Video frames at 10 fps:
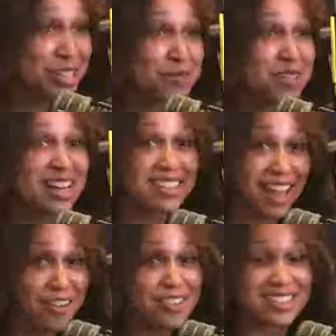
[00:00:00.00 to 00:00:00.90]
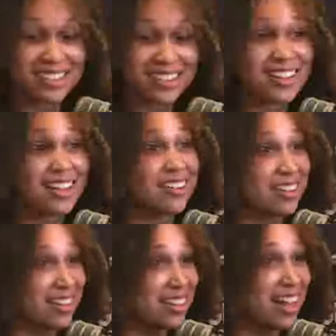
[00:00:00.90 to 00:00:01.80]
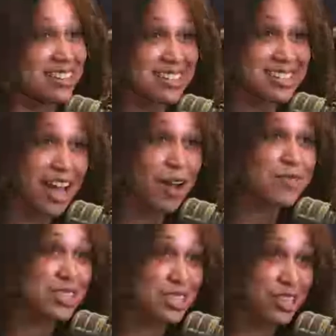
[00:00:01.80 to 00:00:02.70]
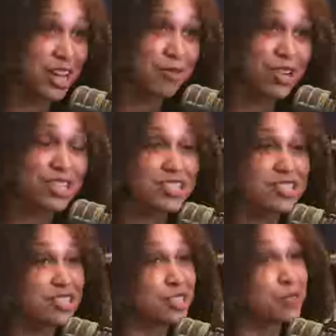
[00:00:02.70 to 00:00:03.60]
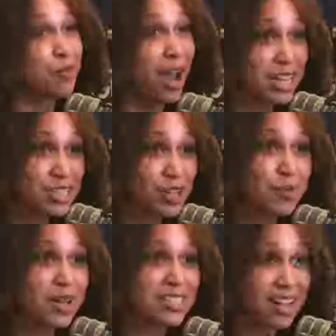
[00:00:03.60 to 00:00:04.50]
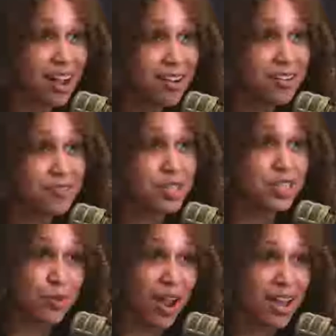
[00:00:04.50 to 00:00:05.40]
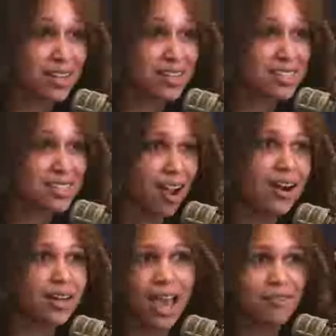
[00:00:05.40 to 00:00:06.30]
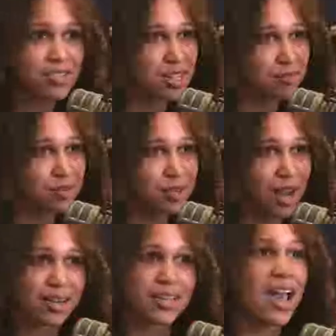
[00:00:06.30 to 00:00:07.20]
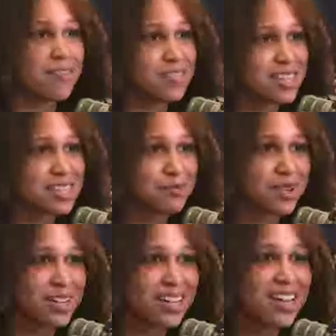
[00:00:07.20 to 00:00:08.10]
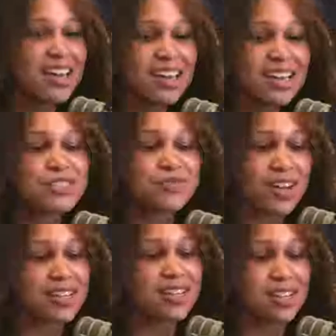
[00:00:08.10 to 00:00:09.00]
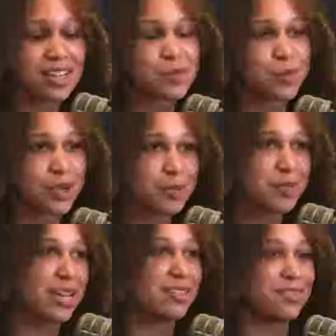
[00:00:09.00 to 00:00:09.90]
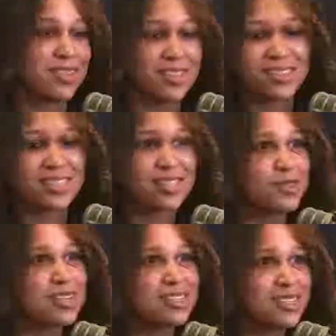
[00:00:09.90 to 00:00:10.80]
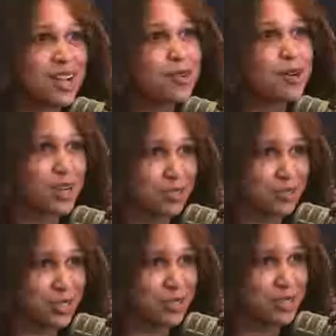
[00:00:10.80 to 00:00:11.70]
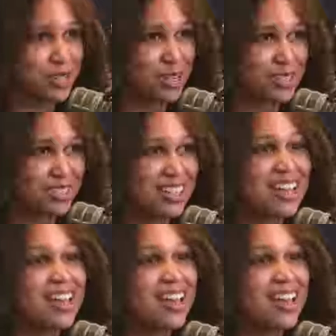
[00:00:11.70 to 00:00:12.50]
too because I was in there like, okay, I need to stop with the Shea Moistures and buying so much of these products. I already have a shampoo. I already have this. But it's fun to experiment and see what, you know, what works for you. So